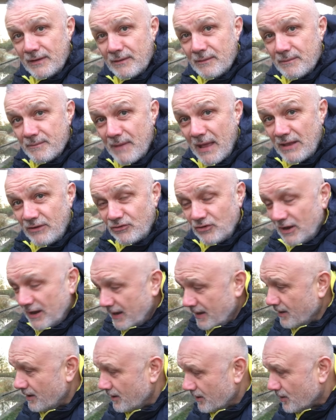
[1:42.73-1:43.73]

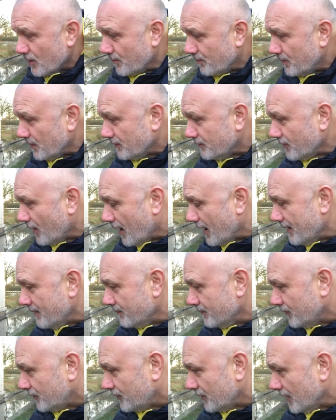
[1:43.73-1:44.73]
mentioning a couple of
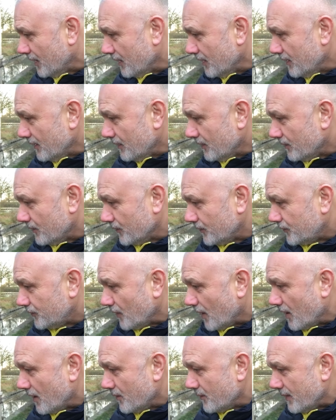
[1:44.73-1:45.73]
times or
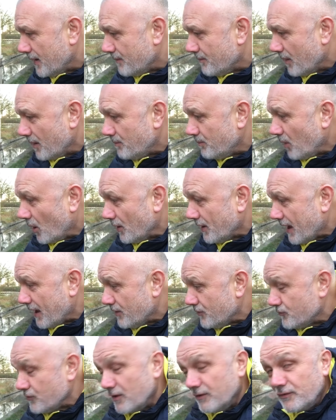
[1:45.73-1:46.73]
so in my blog
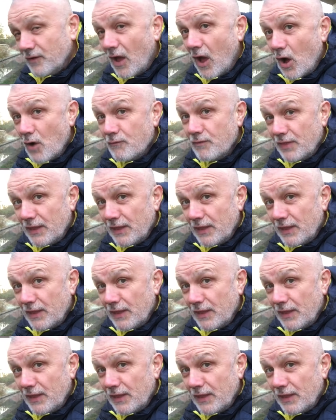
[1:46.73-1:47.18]
entries over the